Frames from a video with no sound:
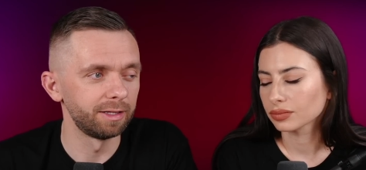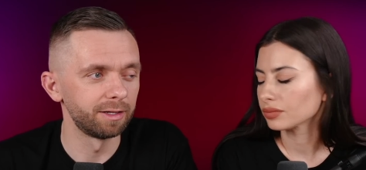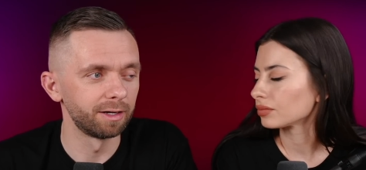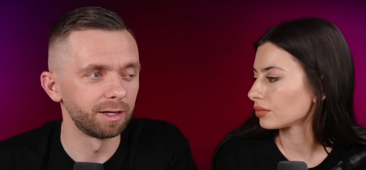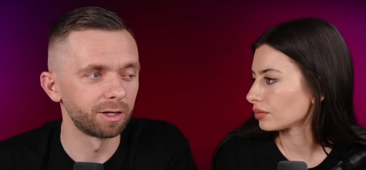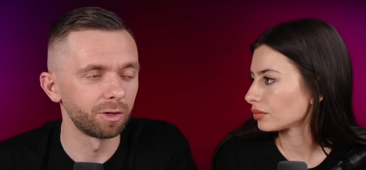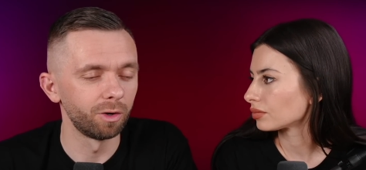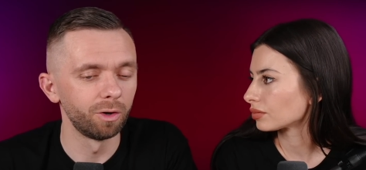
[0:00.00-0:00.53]

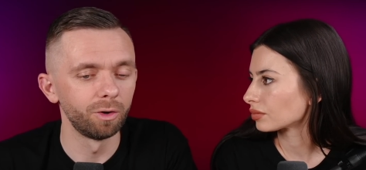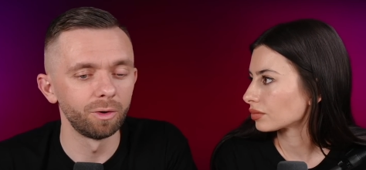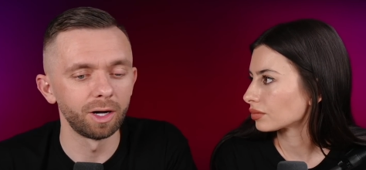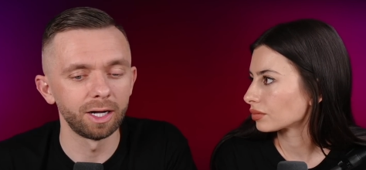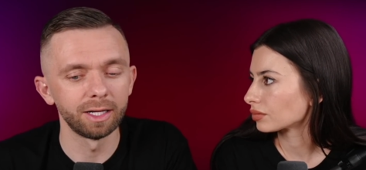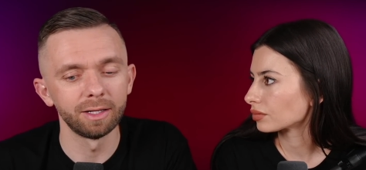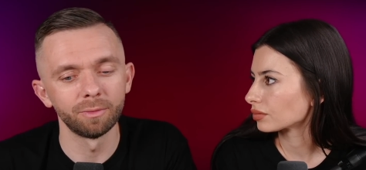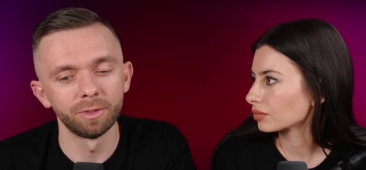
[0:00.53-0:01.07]
Speaker 1: like oh
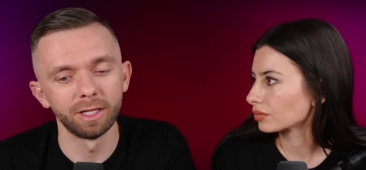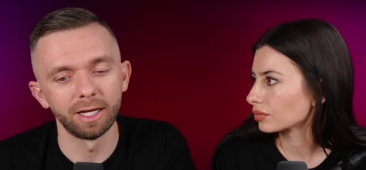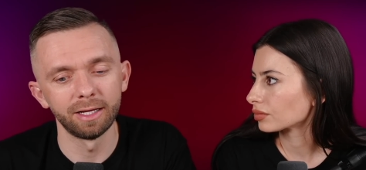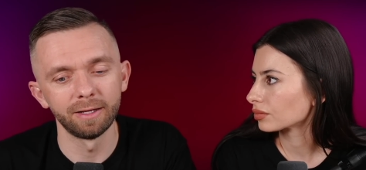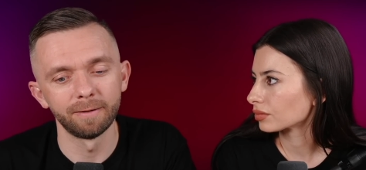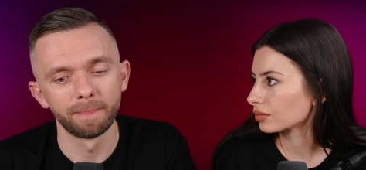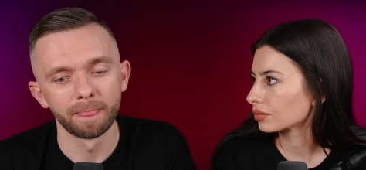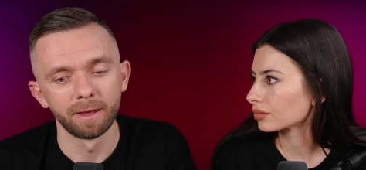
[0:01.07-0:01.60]
i when i
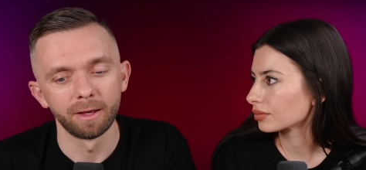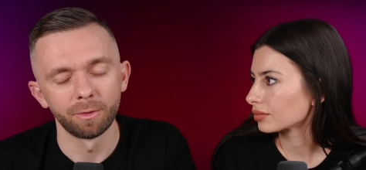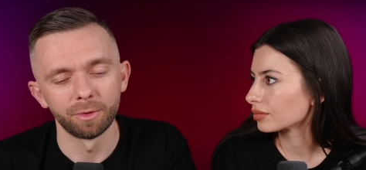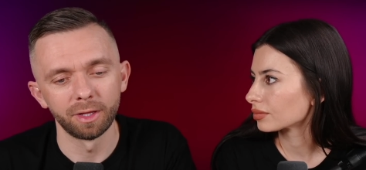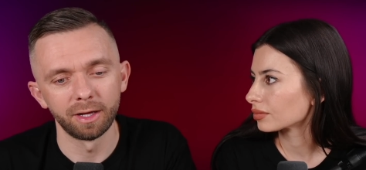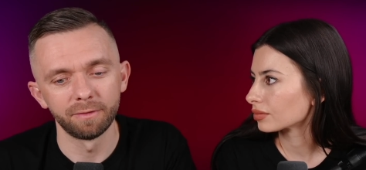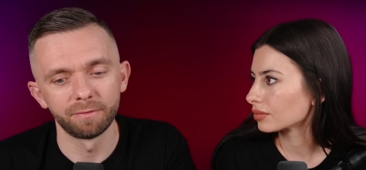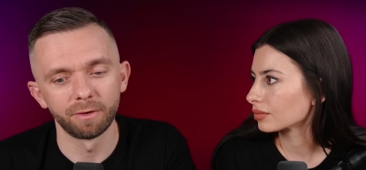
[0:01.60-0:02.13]
when
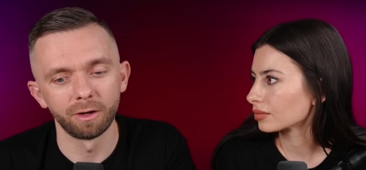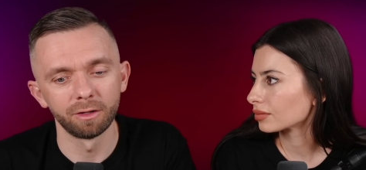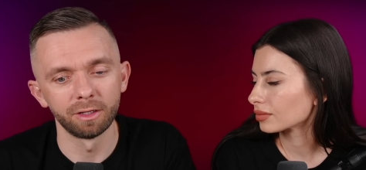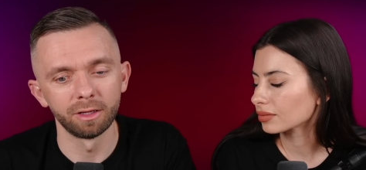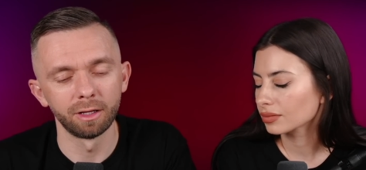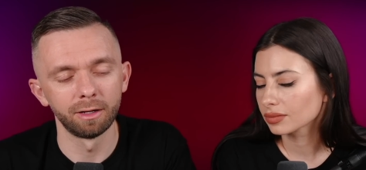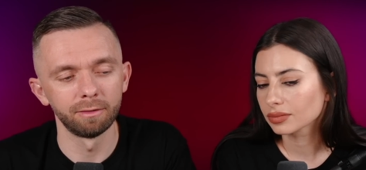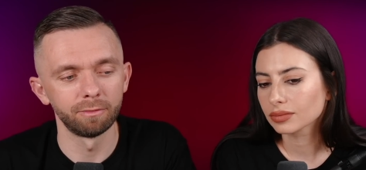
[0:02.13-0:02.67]
i fall in
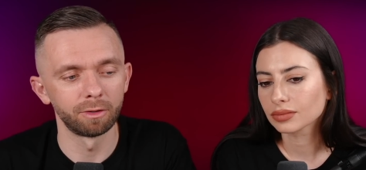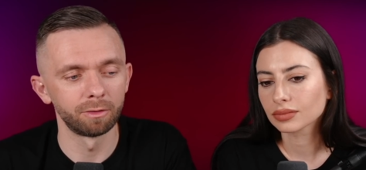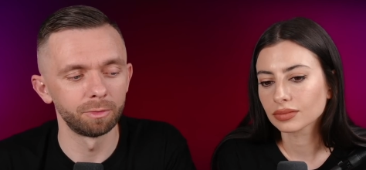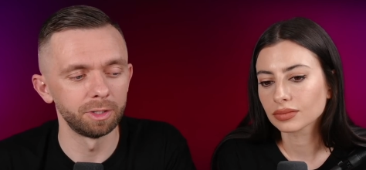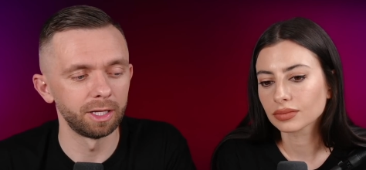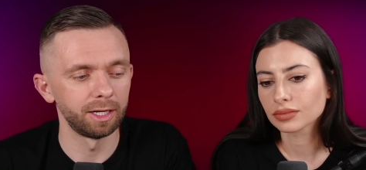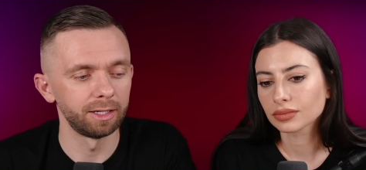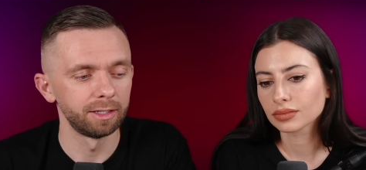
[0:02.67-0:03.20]
love or when
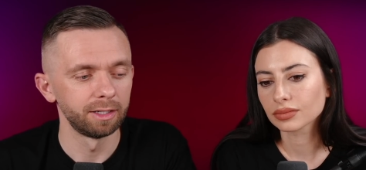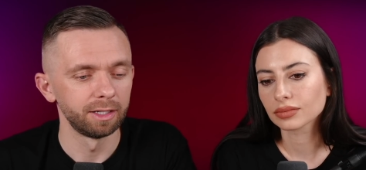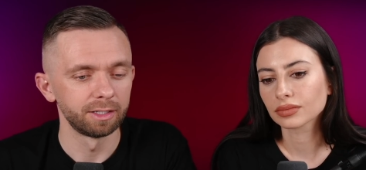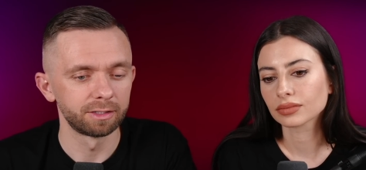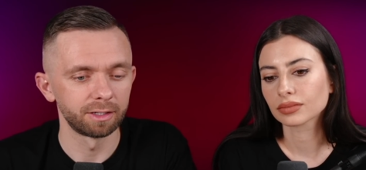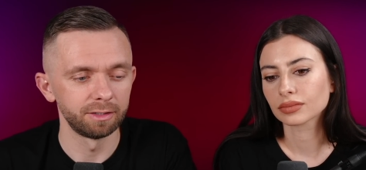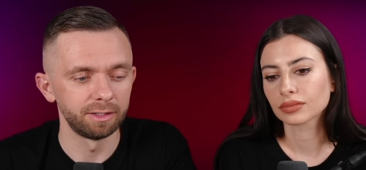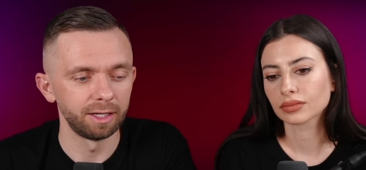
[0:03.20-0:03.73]
i
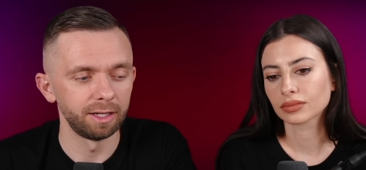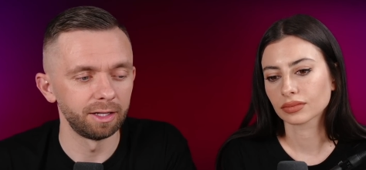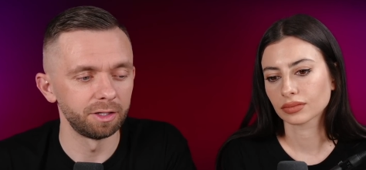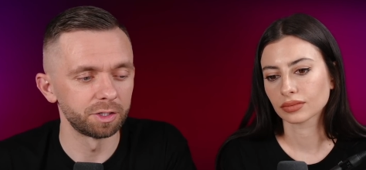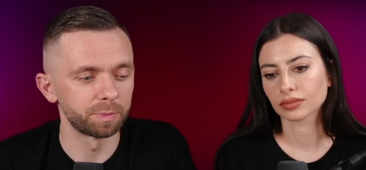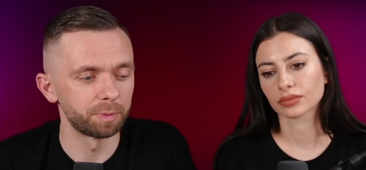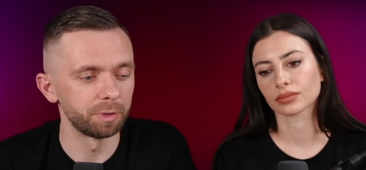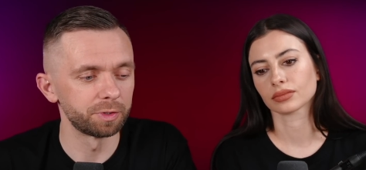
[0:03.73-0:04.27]
start dating
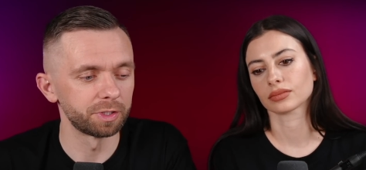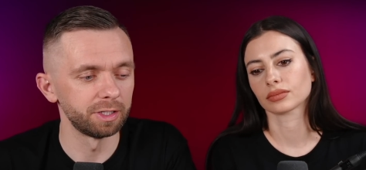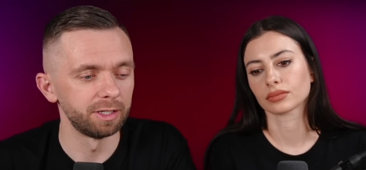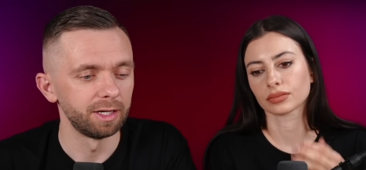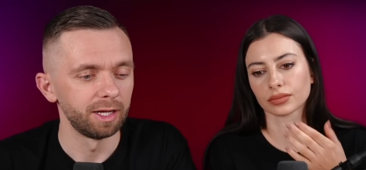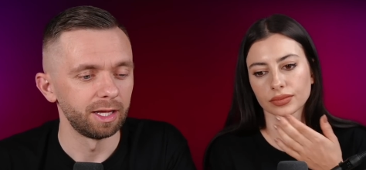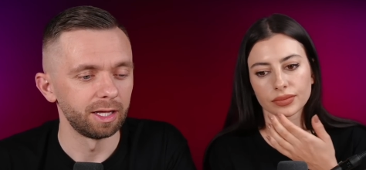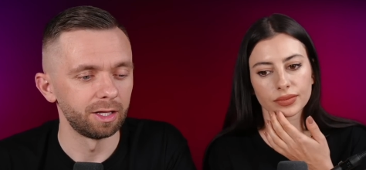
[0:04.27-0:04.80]
this person
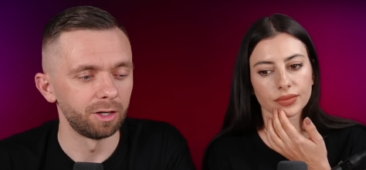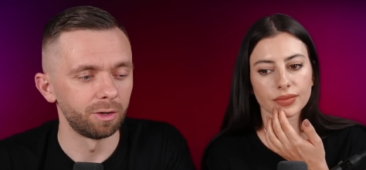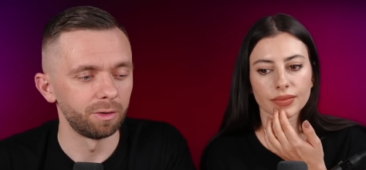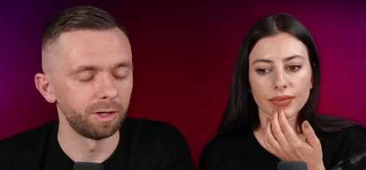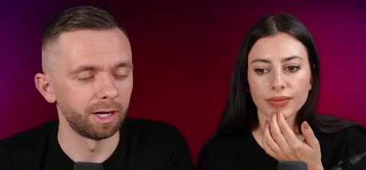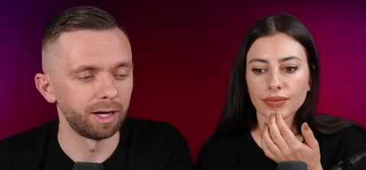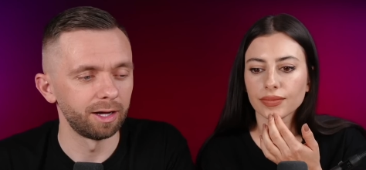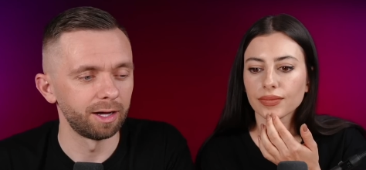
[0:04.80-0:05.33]
you know i,